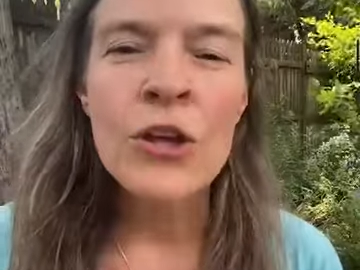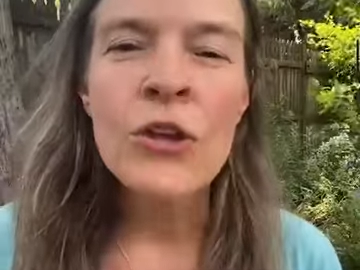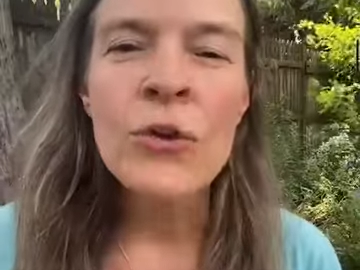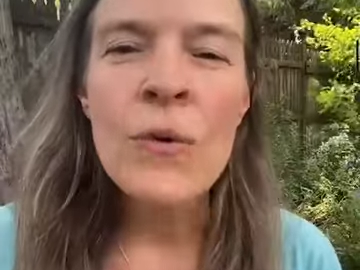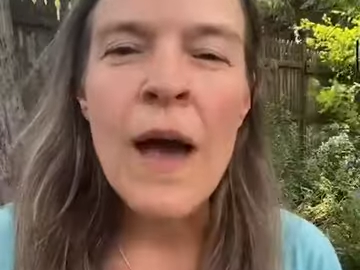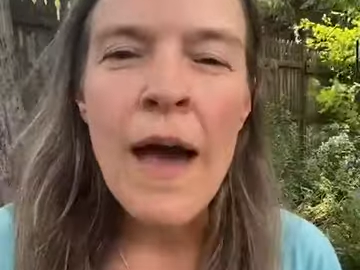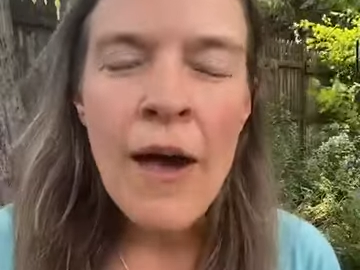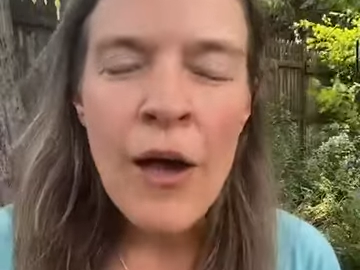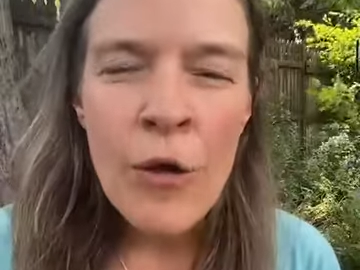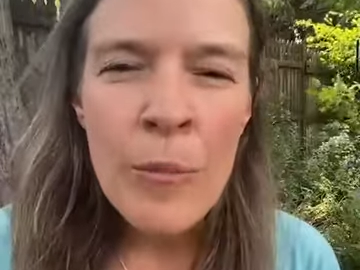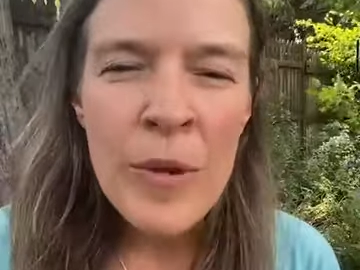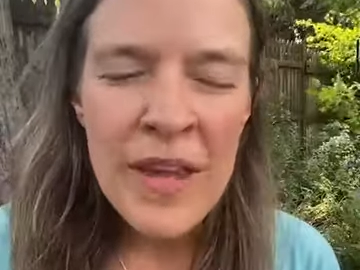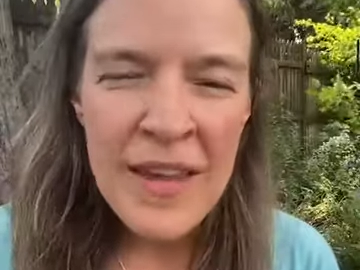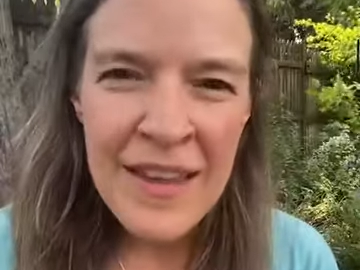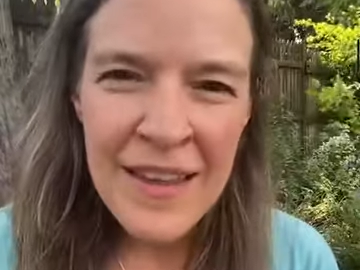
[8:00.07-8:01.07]
you help
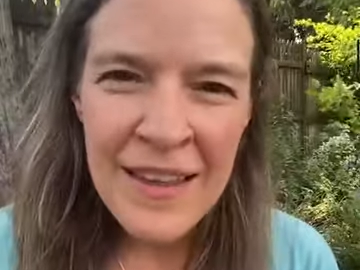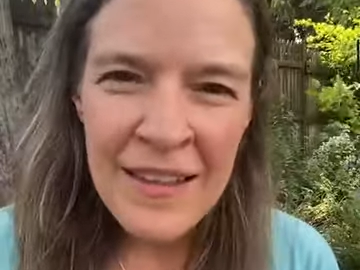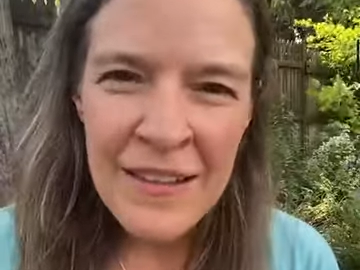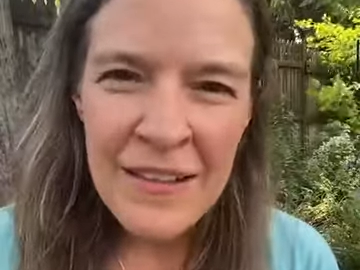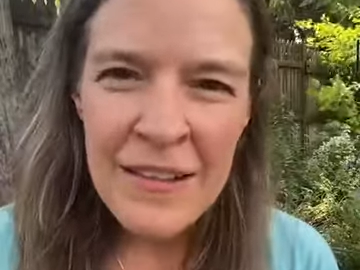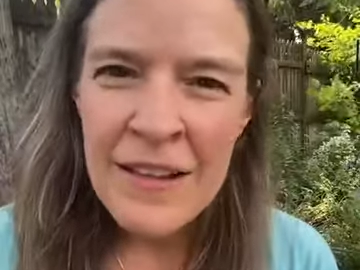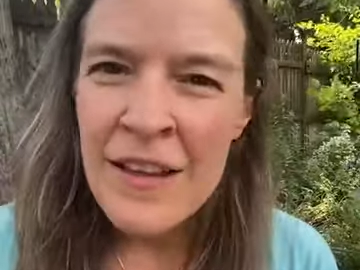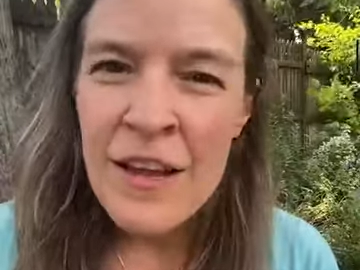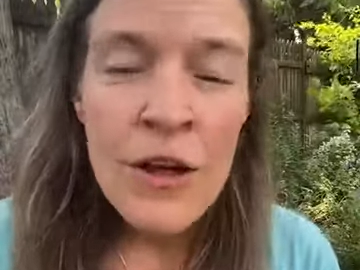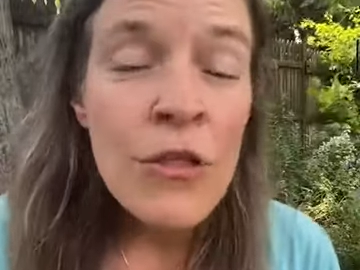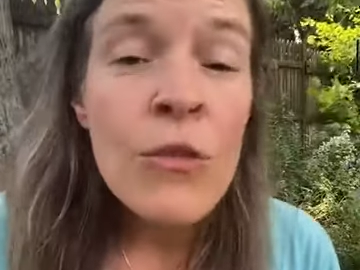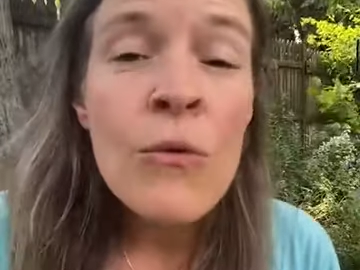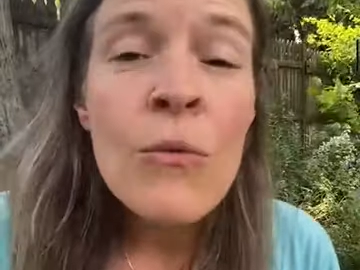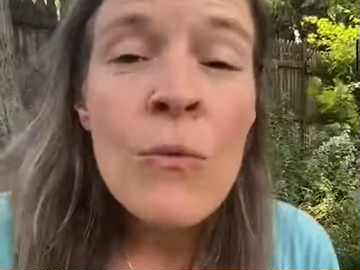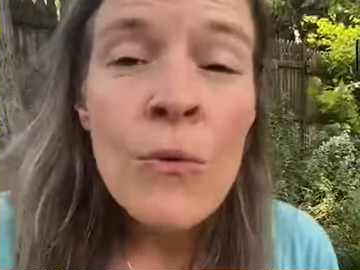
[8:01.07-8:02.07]
heal
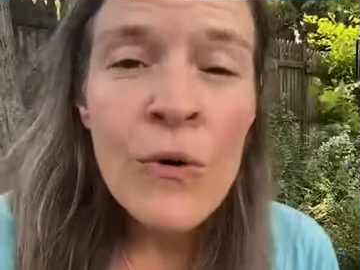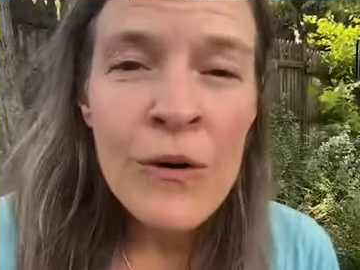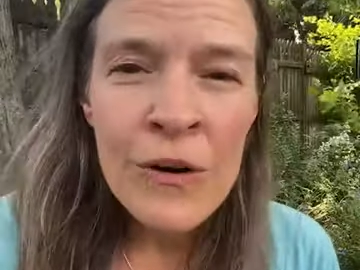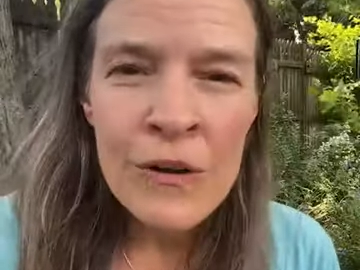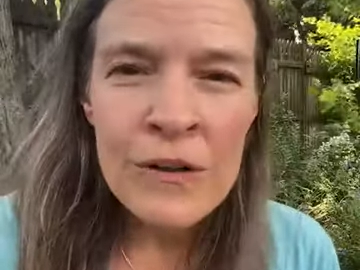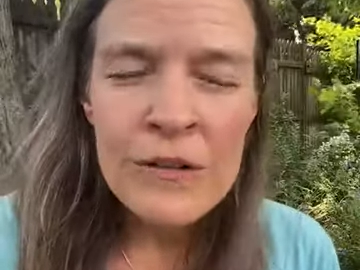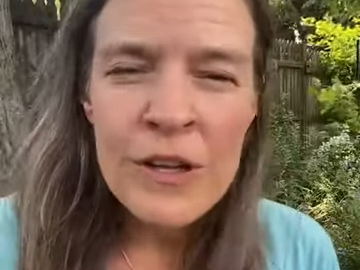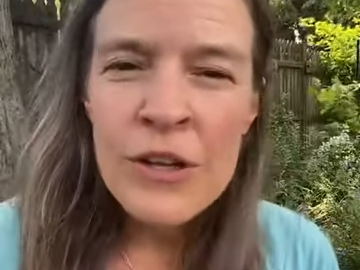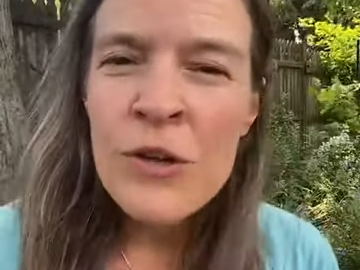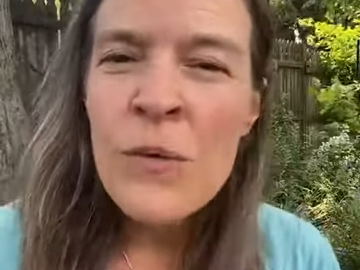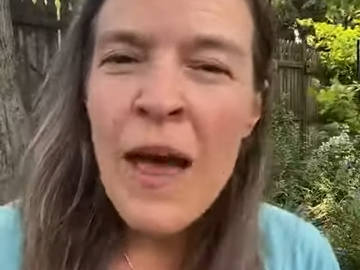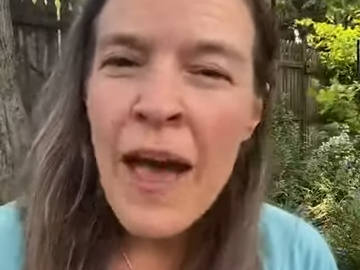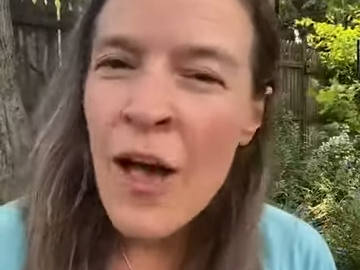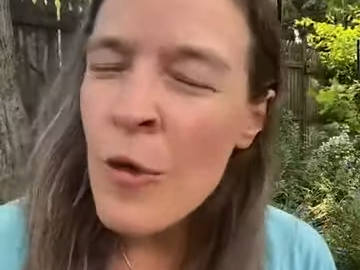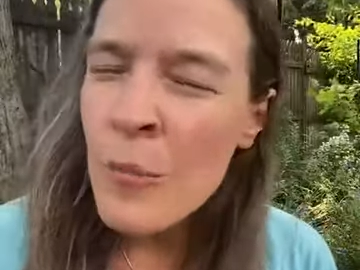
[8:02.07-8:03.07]
the world. You
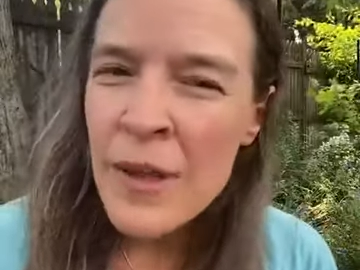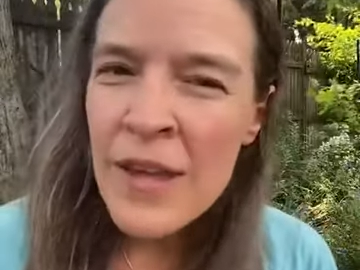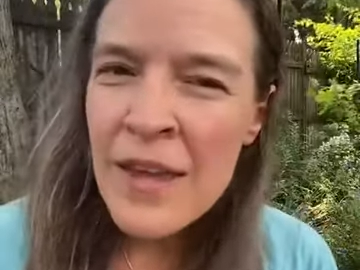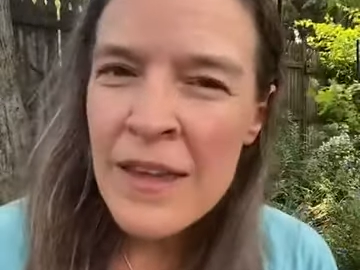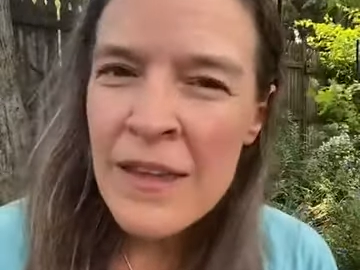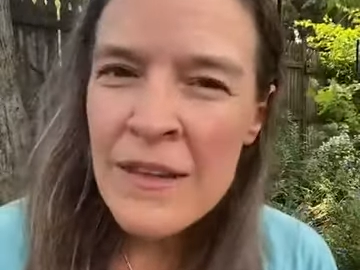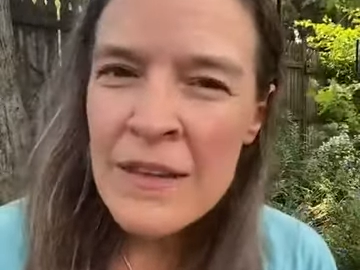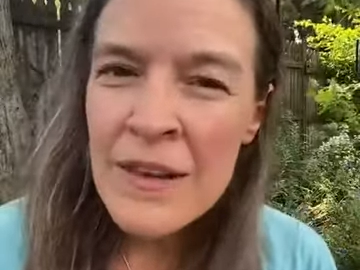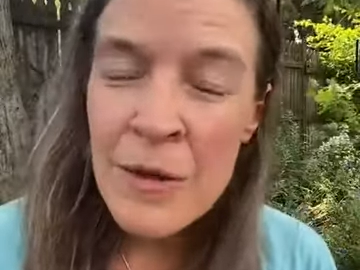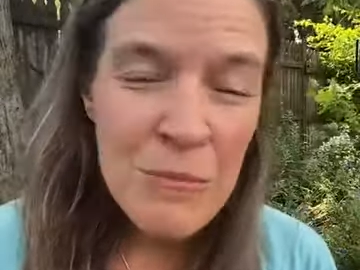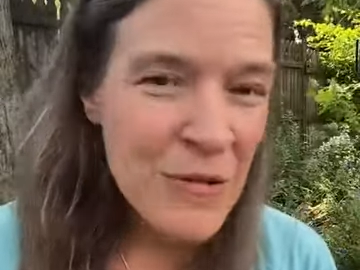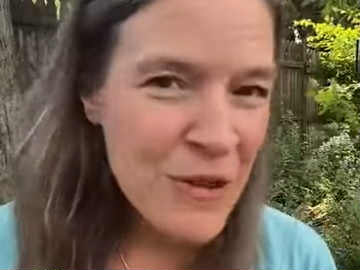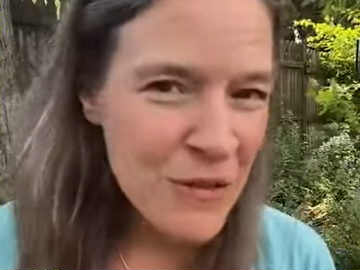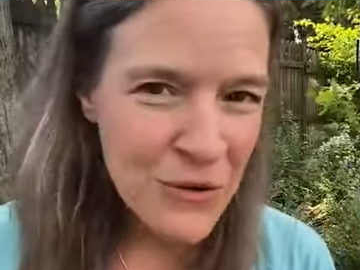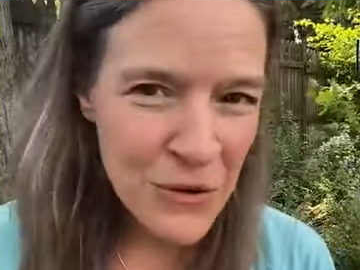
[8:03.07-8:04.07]
help heal
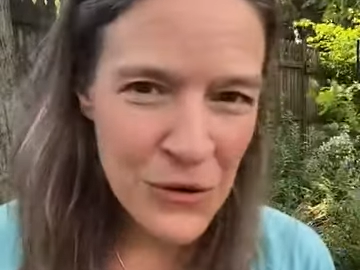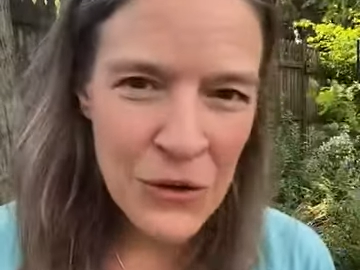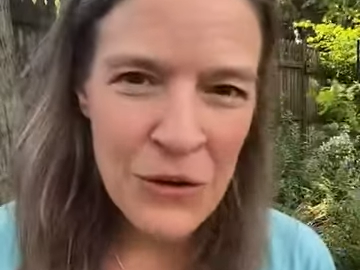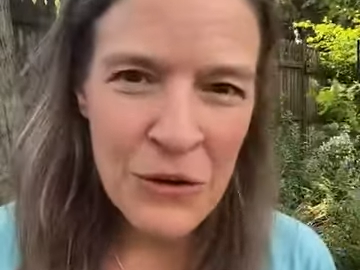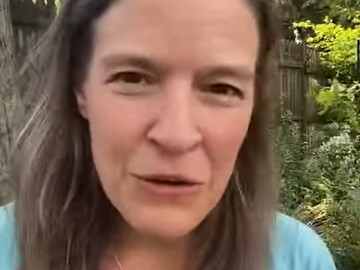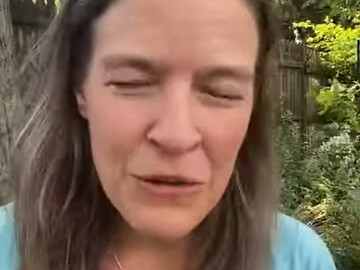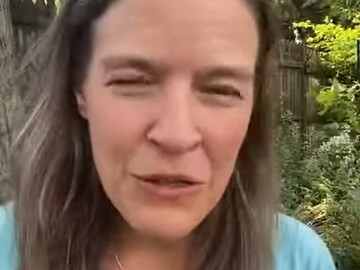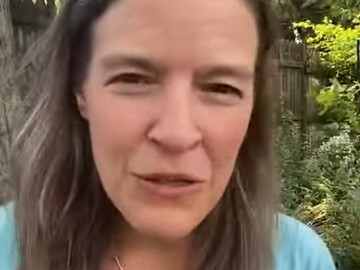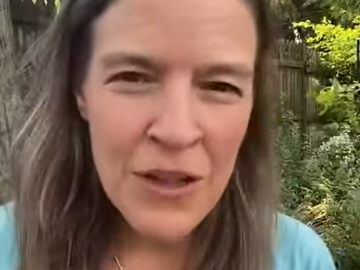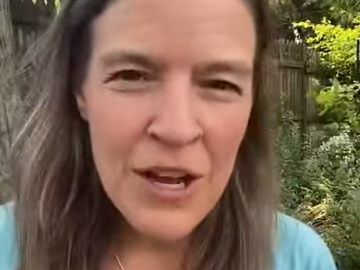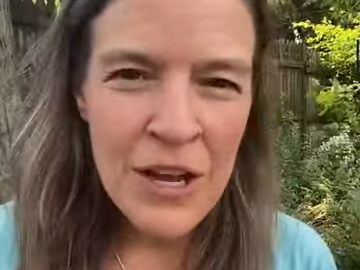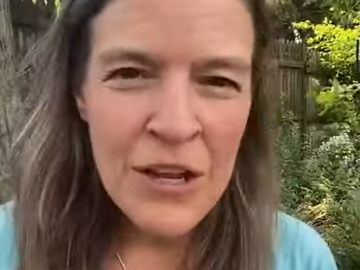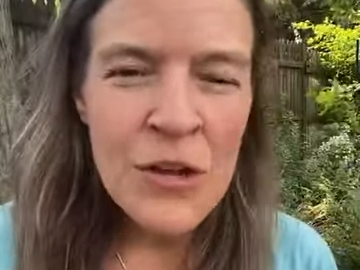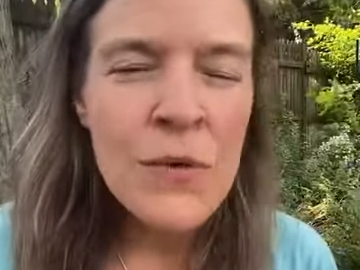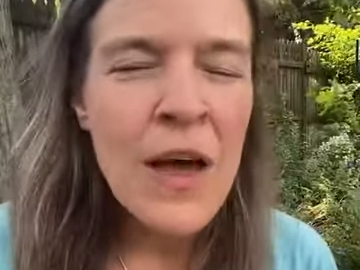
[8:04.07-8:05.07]
Mother Earth.
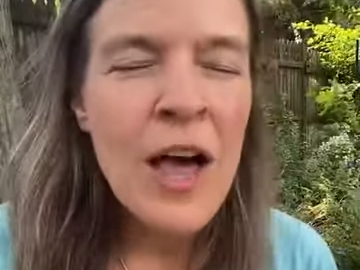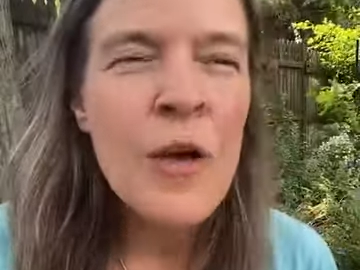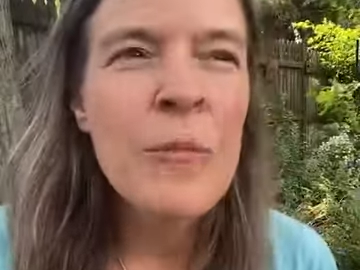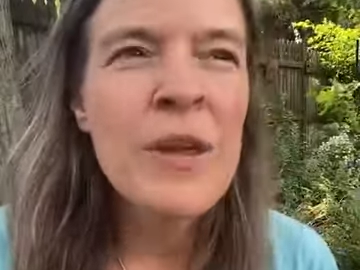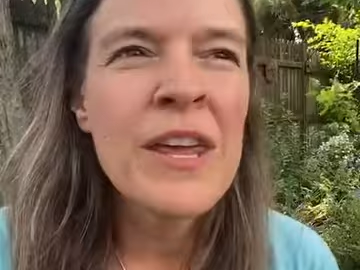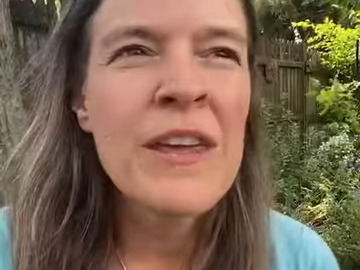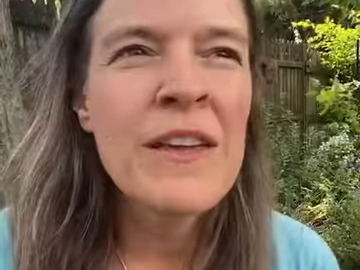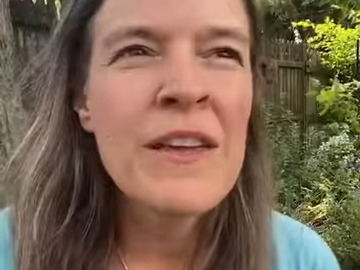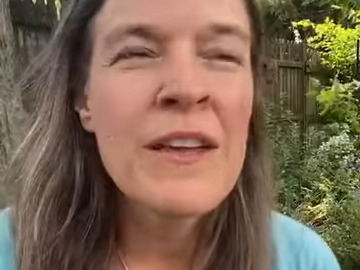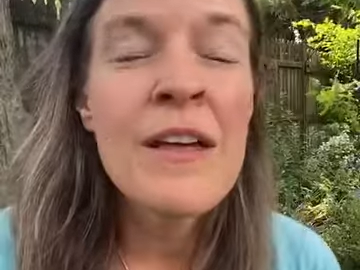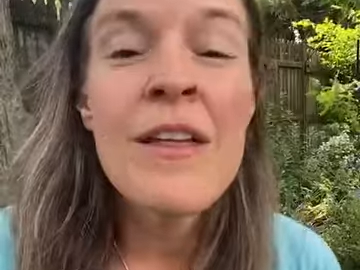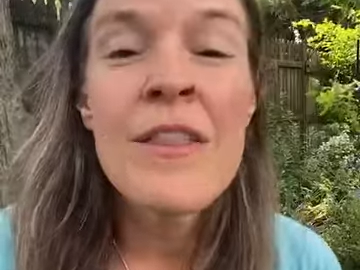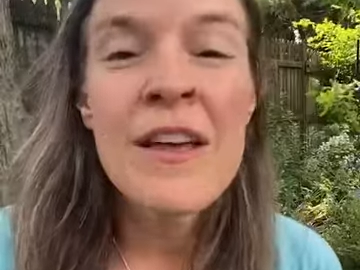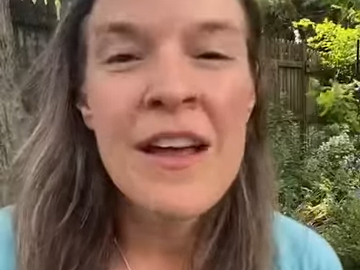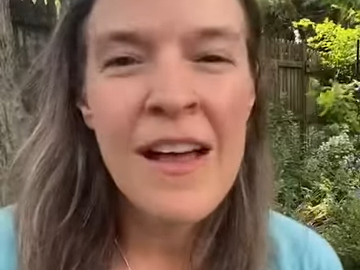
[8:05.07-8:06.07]
You help heal
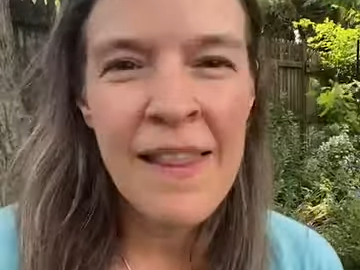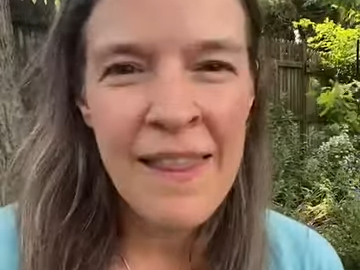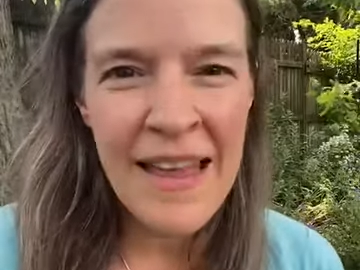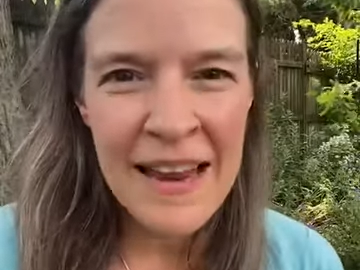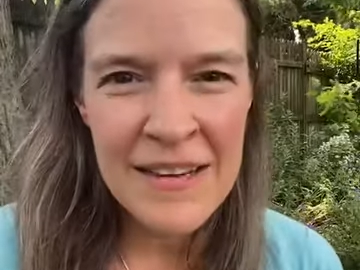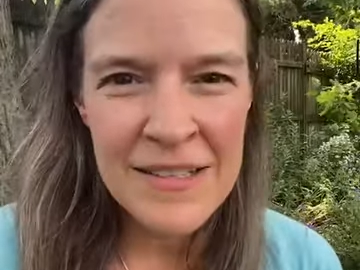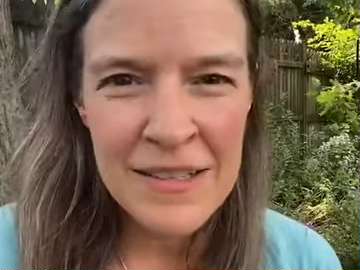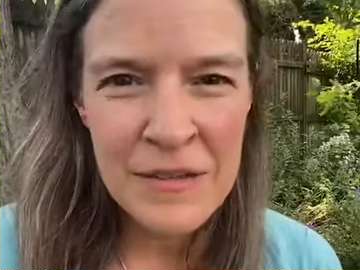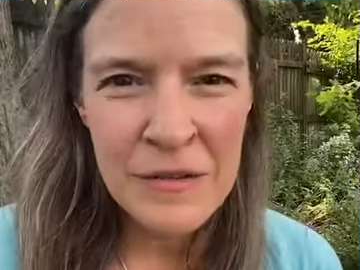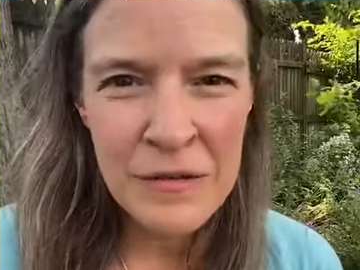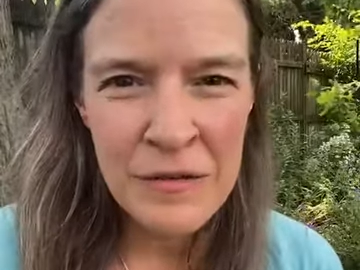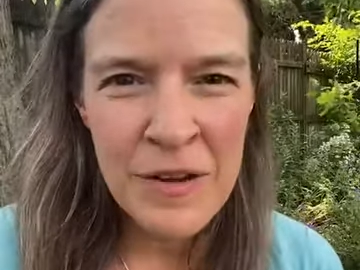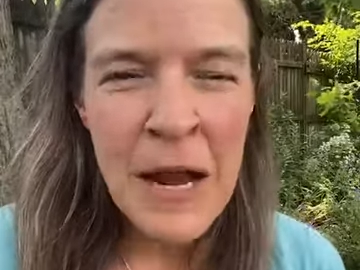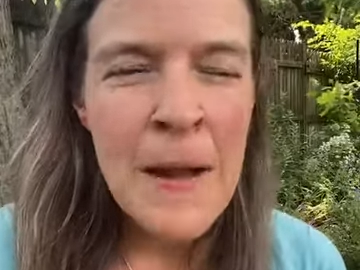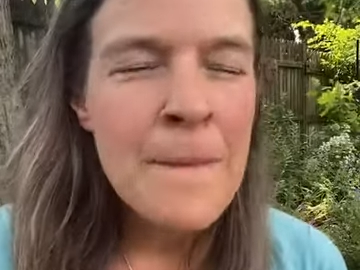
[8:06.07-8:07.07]
the collective.